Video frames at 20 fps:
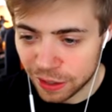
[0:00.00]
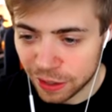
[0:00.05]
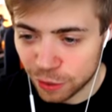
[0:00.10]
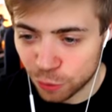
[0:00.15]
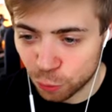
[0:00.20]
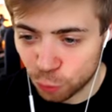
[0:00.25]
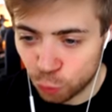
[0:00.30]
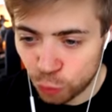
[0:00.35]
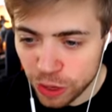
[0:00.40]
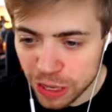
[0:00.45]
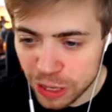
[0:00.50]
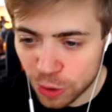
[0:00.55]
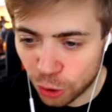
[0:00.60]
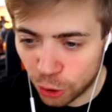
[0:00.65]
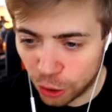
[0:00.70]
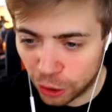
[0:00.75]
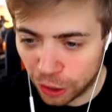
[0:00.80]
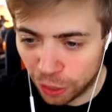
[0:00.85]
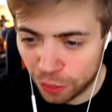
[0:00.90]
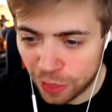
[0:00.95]
The
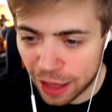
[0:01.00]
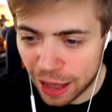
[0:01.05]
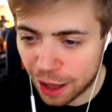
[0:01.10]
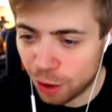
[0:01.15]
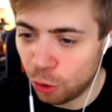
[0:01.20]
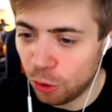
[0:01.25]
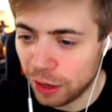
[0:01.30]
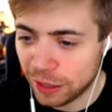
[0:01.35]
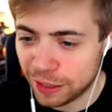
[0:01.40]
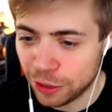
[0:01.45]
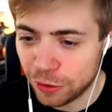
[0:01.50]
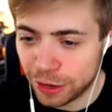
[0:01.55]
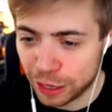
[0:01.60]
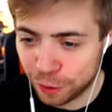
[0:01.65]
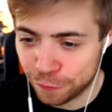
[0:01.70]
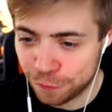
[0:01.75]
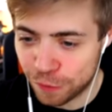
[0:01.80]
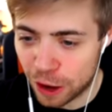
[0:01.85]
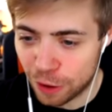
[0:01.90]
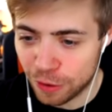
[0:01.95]
recoil on that, all it's doing
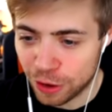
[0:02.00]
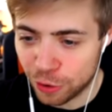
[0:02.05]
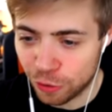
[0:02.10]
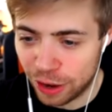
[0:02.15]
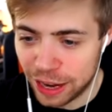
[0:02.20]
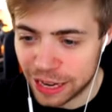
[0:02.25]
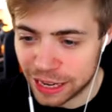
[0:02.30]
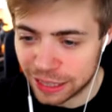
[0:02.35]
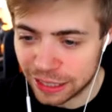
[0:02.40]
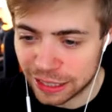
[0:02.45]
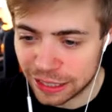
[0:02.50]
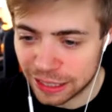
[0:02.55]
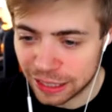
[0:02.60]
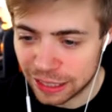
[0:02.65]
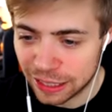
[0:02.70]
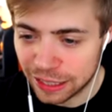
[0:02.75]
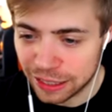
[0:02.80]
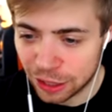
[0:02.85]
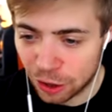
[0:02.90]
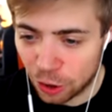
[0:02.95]
is firing grenades
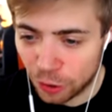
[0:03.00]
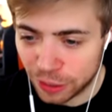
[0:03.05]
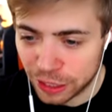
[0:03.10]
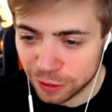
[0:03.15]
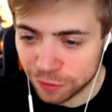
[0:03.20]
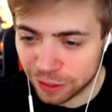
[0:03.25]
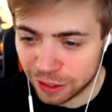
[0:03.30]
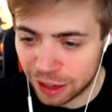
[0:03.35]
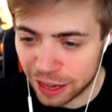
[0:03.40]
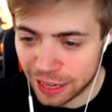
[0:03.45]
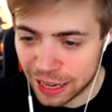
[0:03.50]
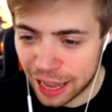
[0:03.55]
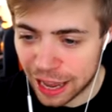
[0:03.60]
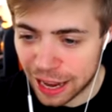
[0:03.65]
that aren't even, like,